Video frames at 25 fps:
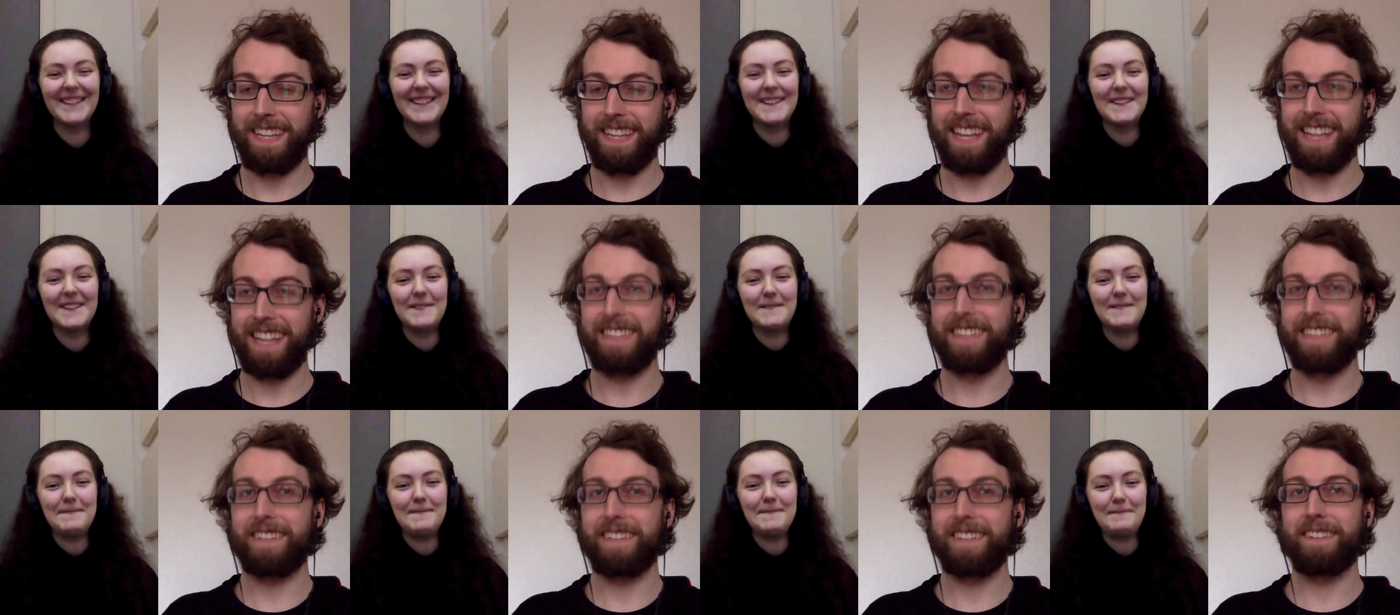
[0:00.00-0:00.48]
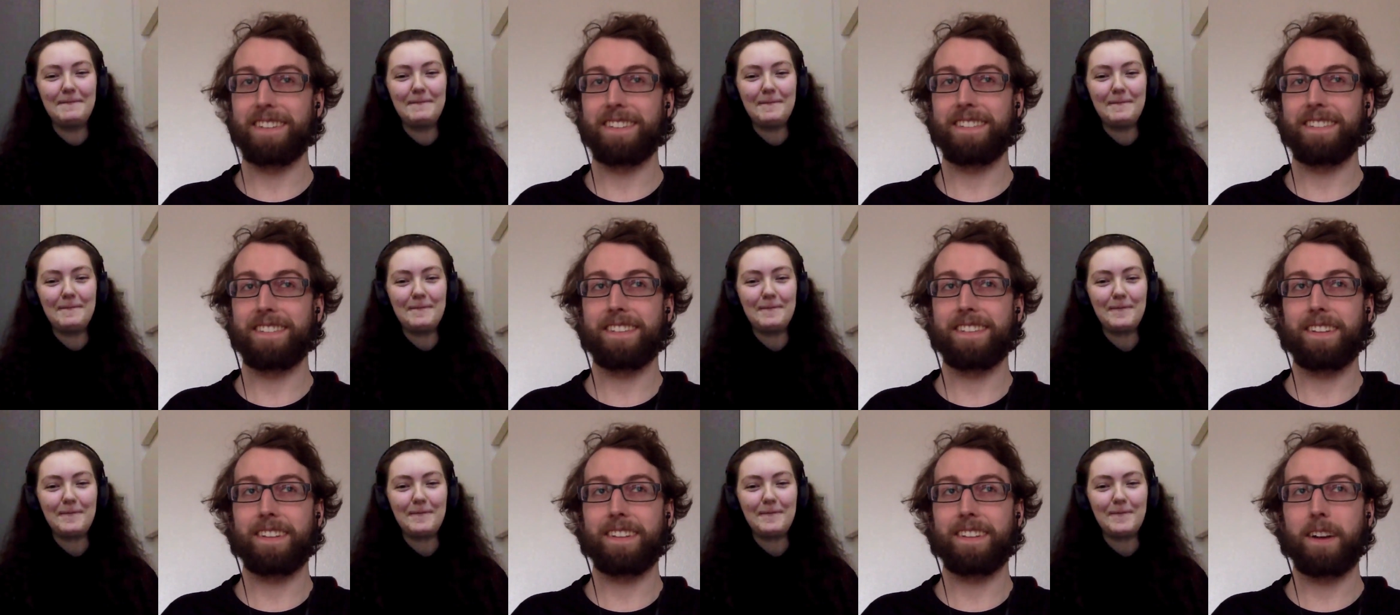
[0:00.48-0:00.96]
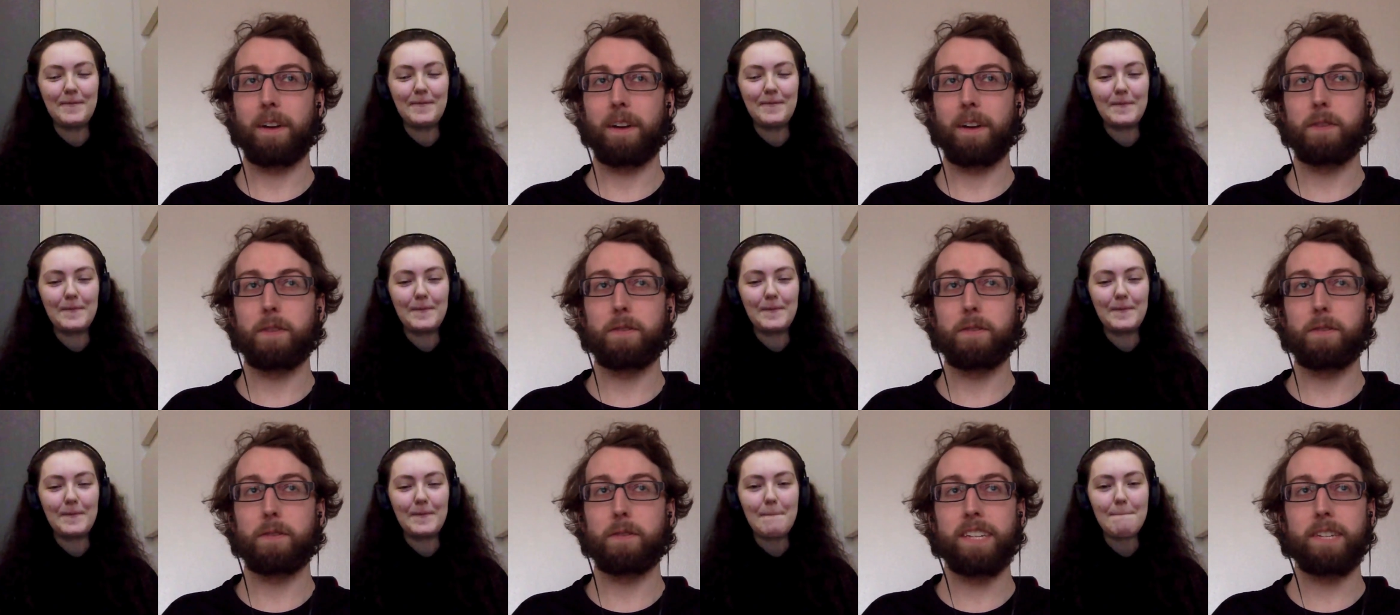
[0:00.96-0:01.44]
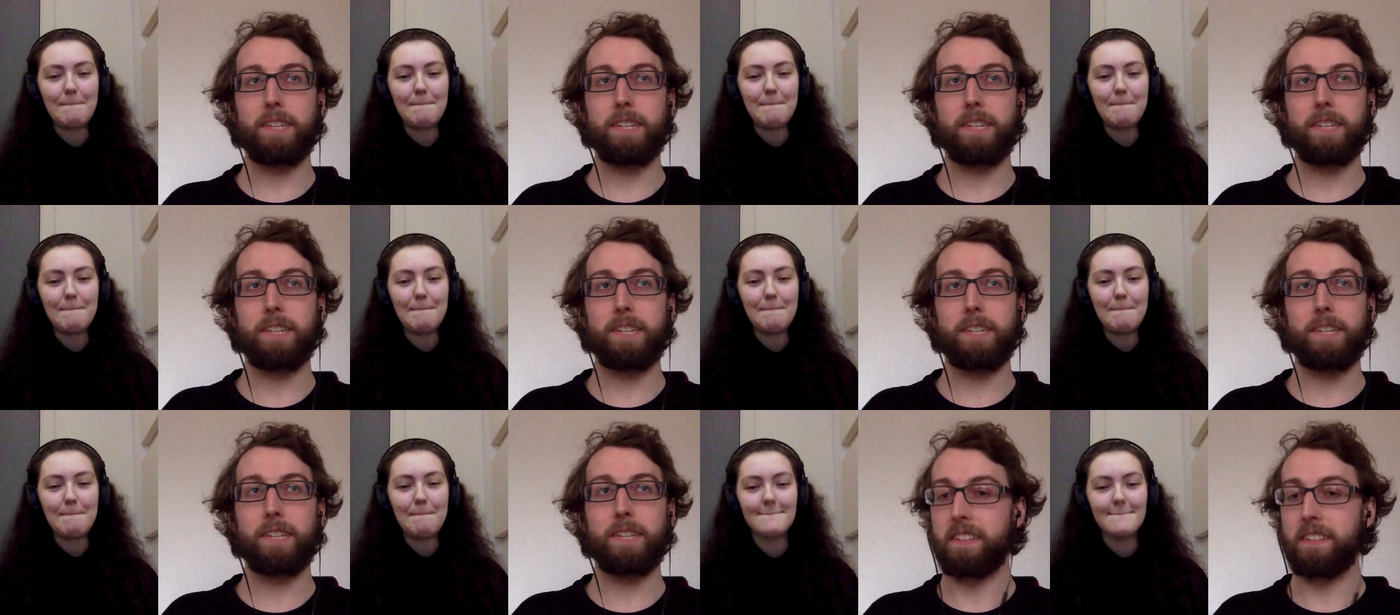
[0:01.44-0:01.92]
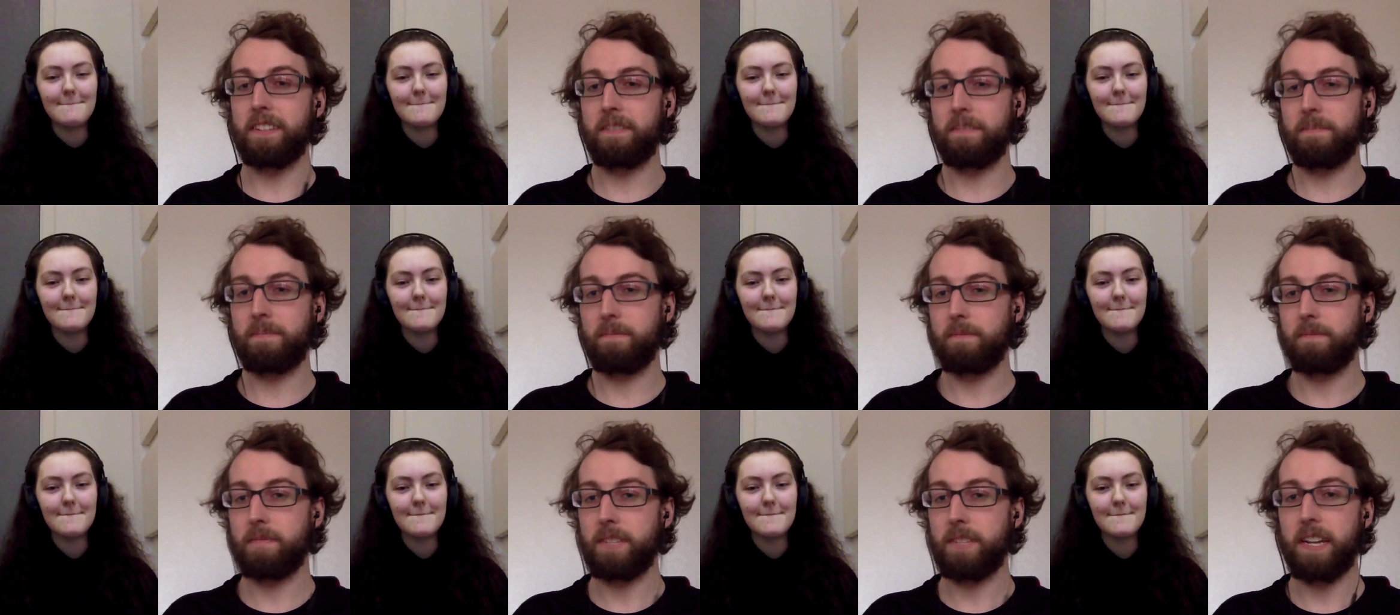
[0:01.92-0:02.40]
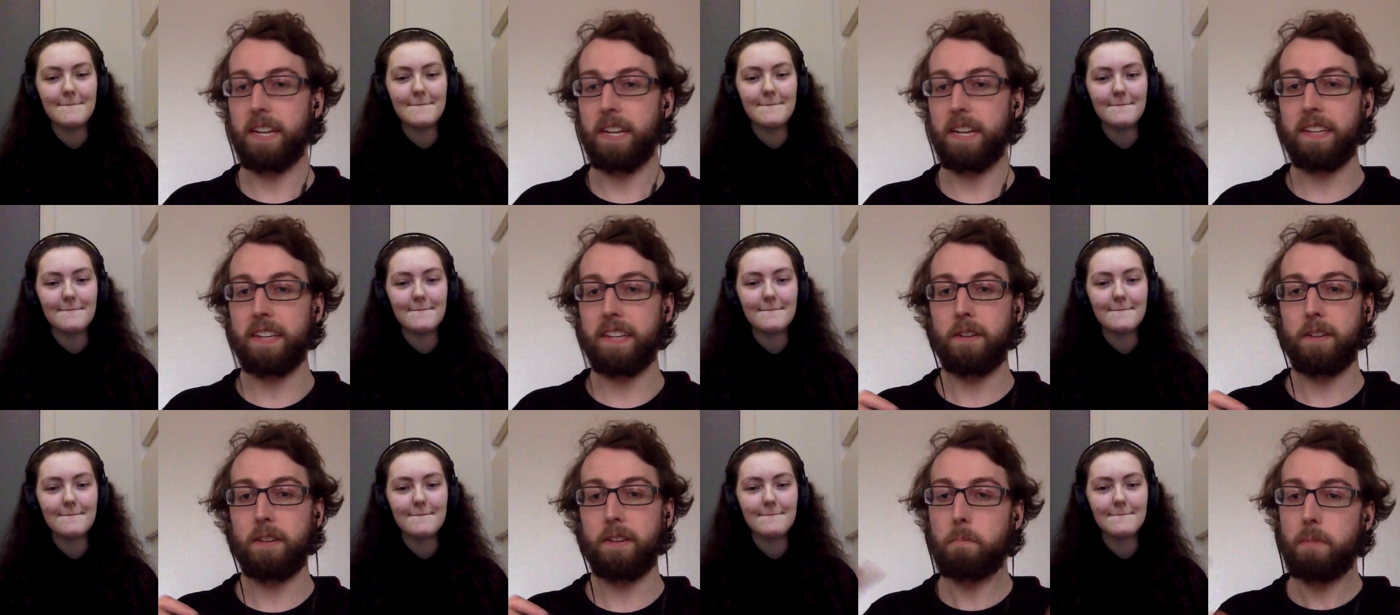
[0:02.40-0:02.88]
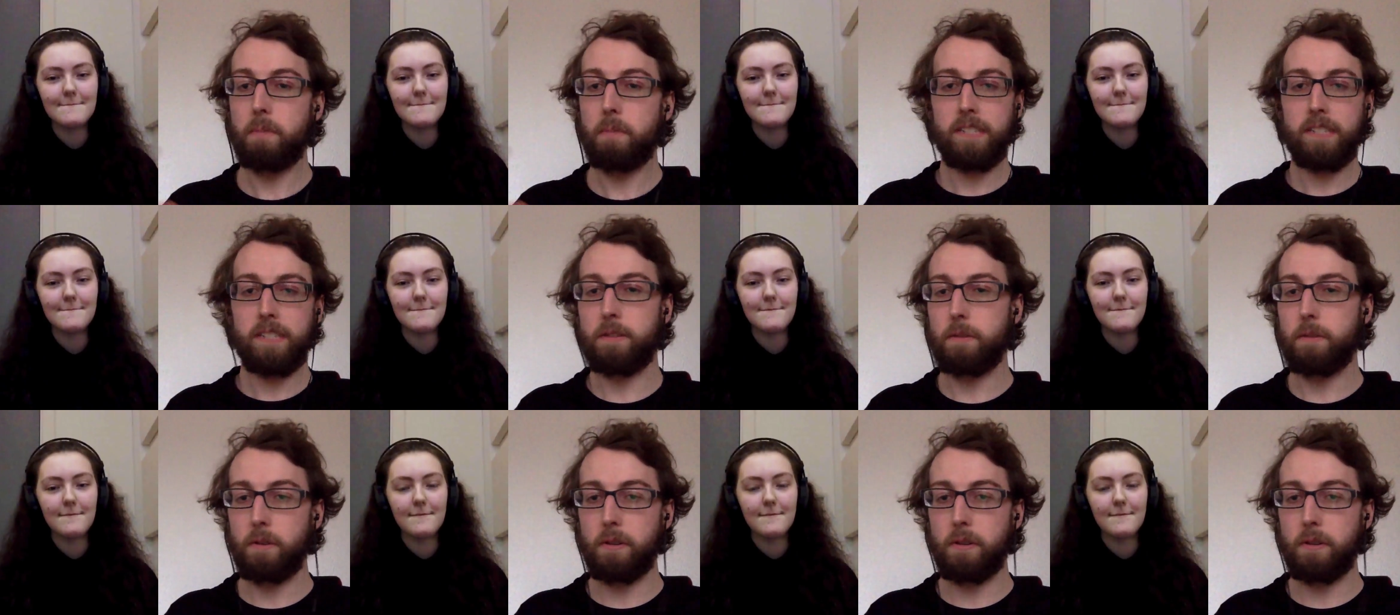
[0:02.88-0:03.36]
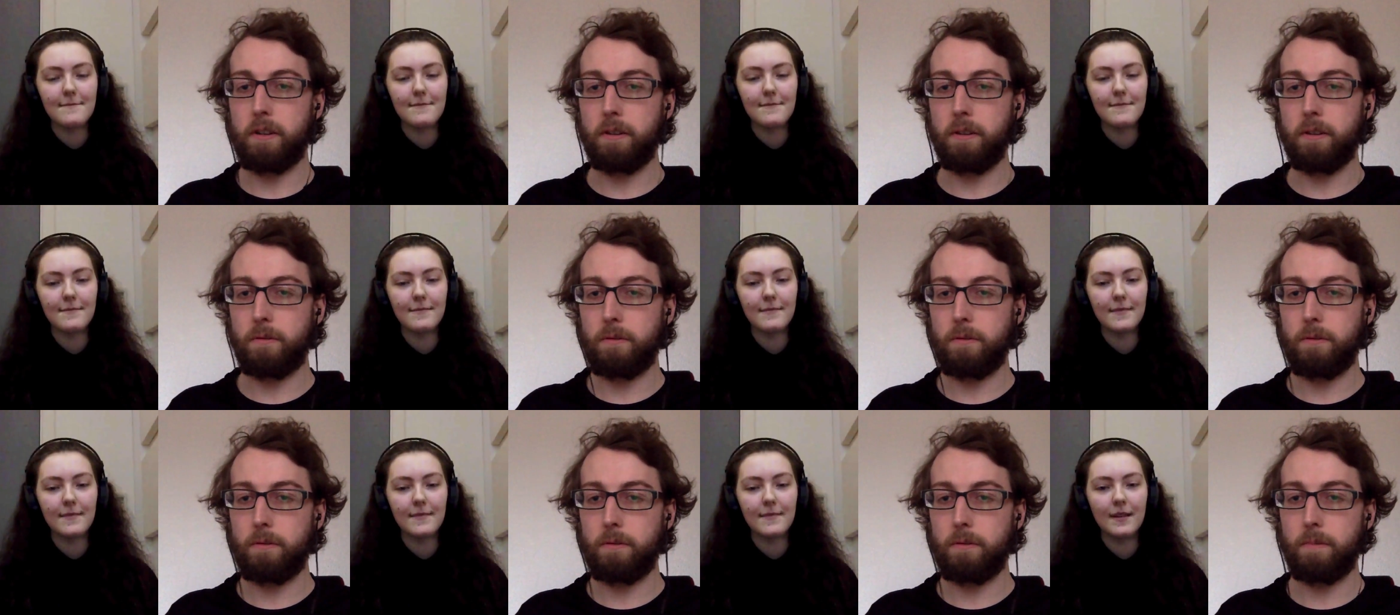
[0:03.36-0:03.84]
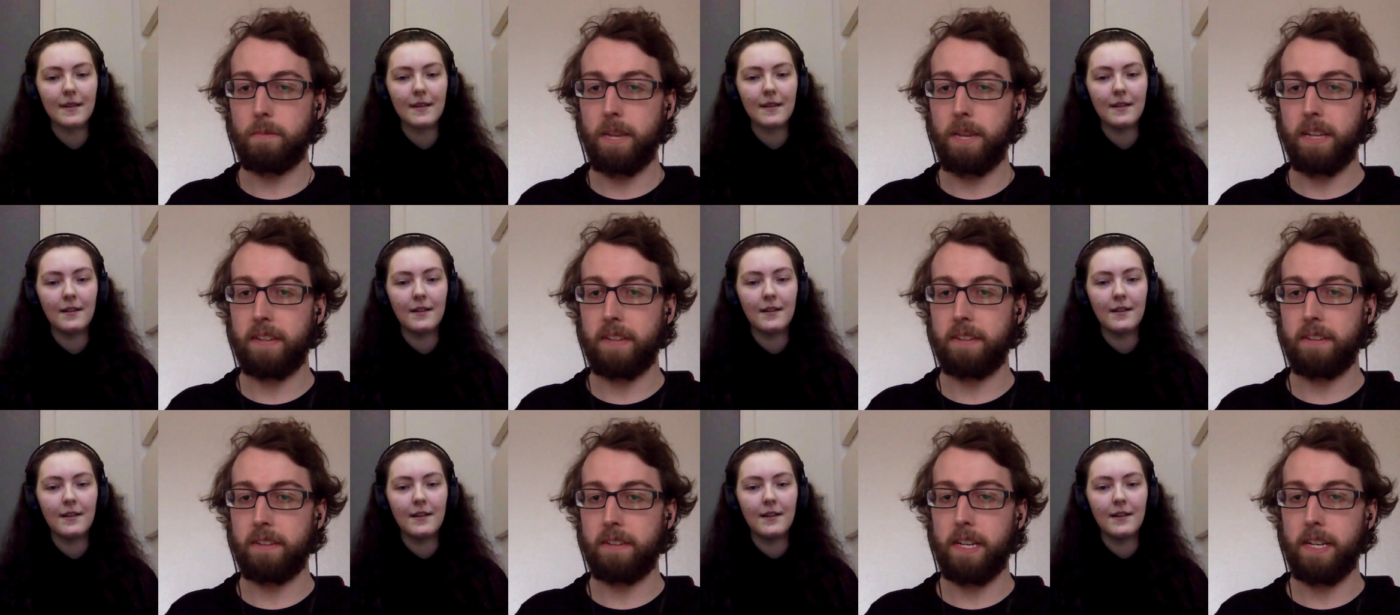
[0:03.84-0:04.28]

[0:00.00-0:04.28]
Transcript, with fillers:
Speaker 1: and uh, are you interested in getting in a big studio to make uh,